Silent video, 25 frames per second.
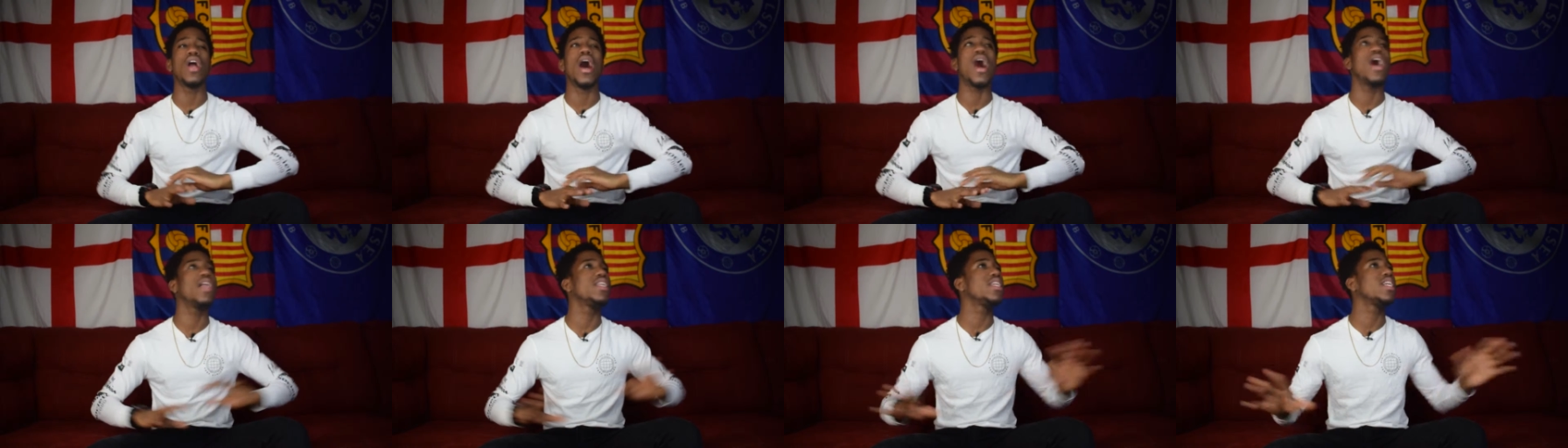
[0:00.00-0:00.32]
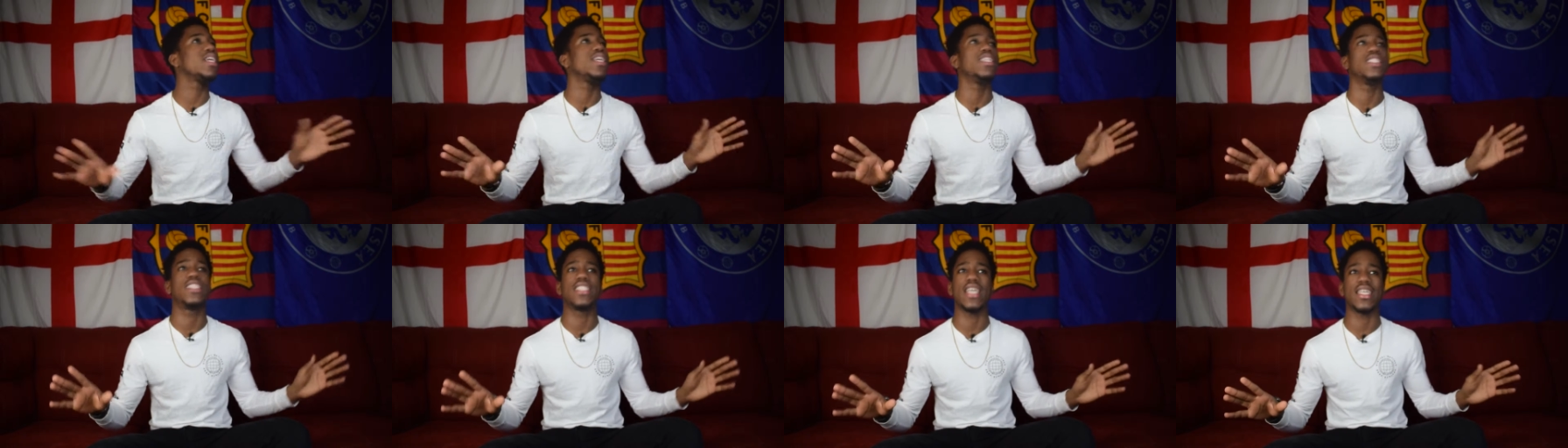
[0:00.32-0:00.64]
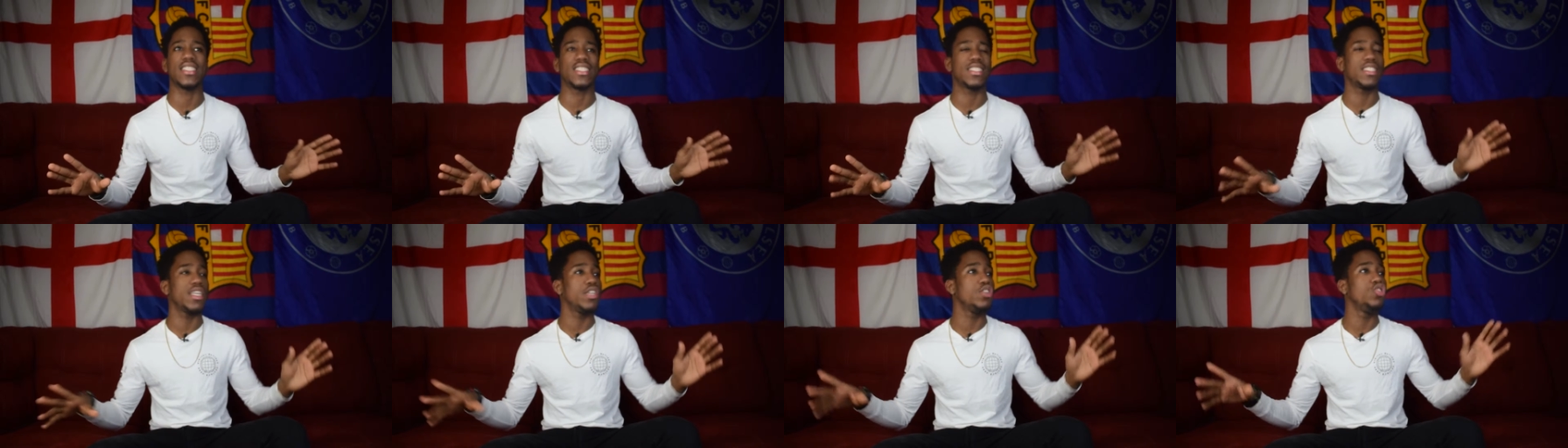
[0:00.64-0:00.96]

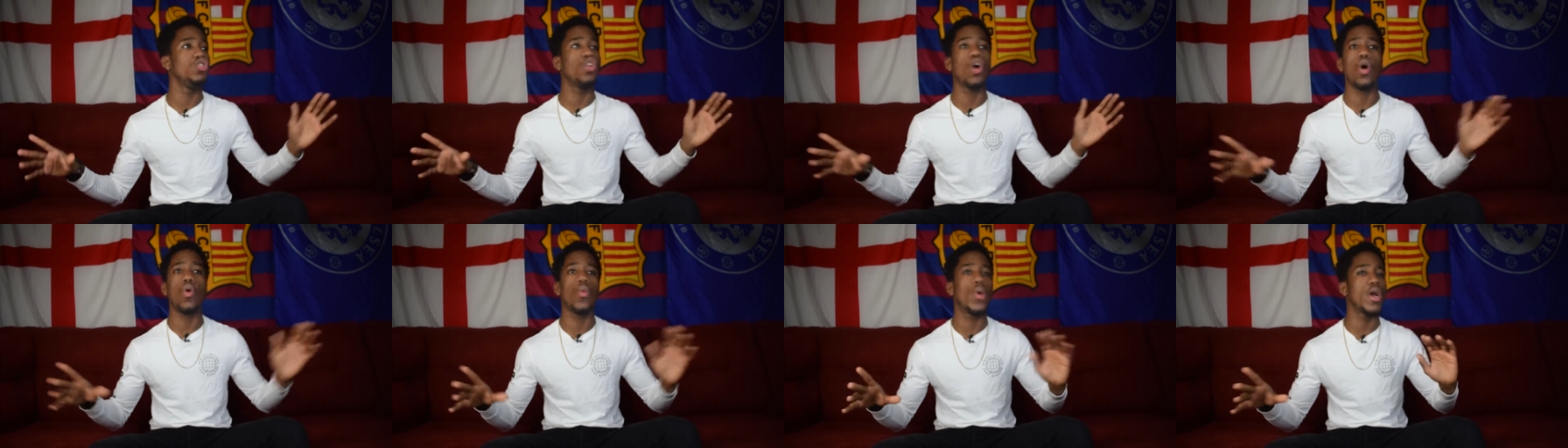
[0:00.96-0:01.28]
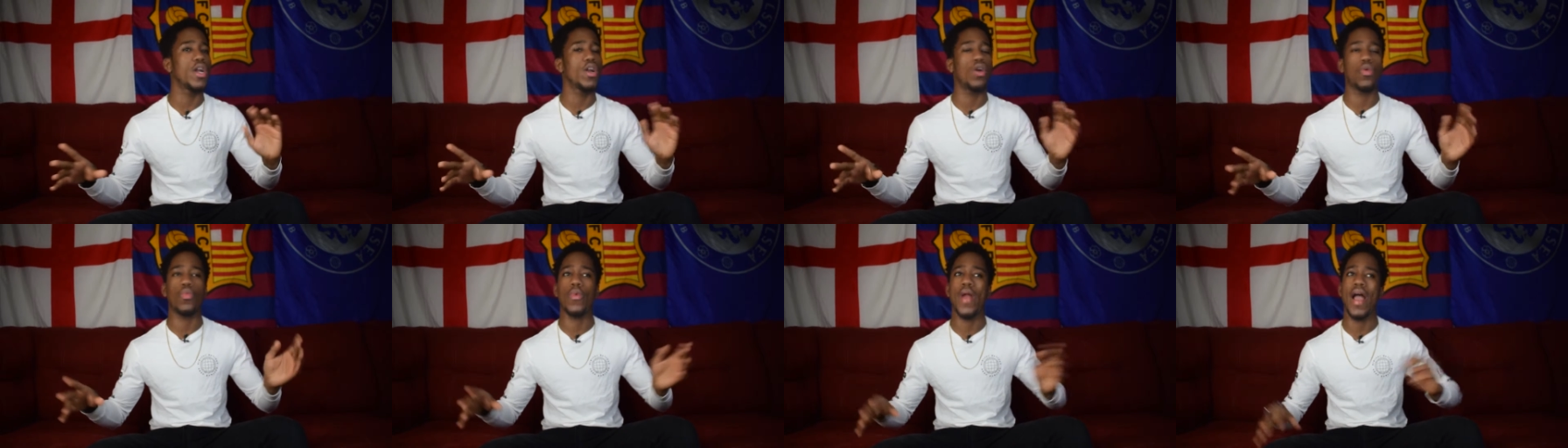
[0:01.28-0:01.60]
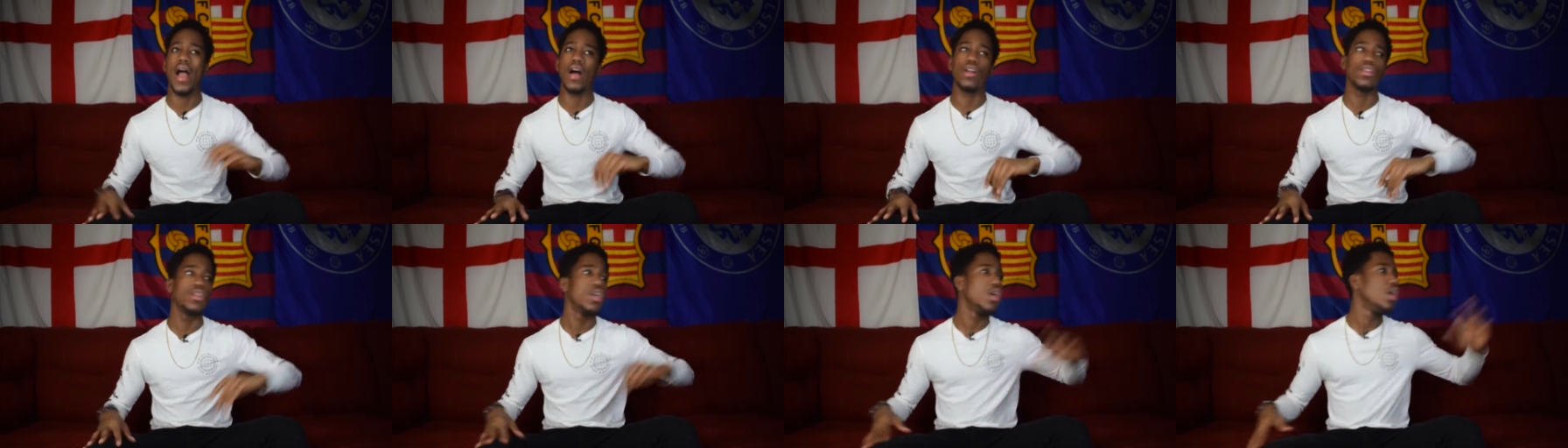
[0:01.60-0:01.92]
uncontested, no one
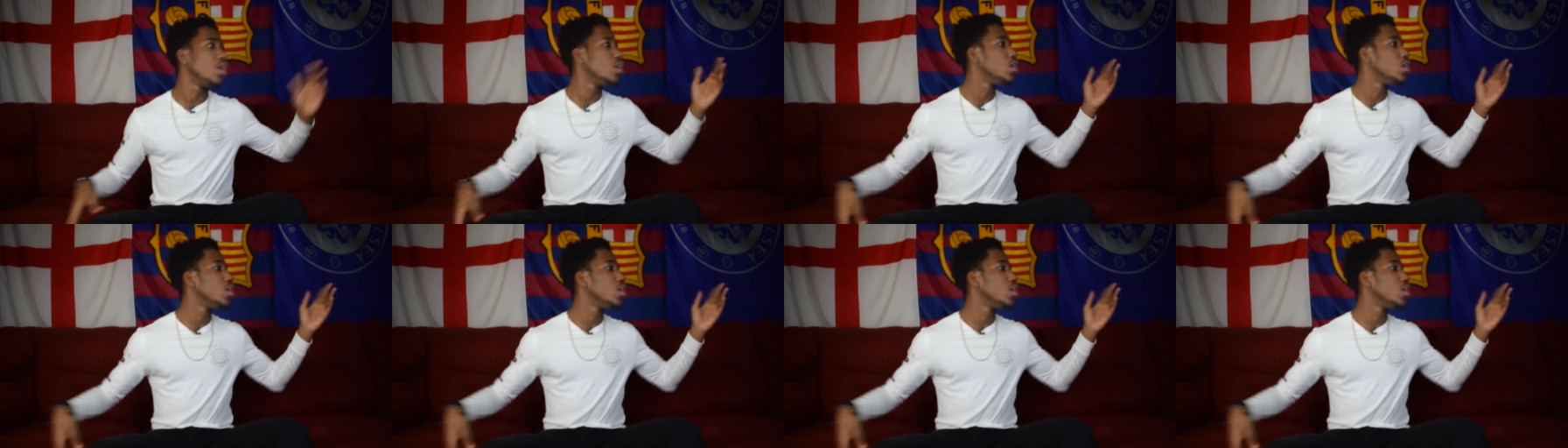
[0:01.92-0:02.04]
around,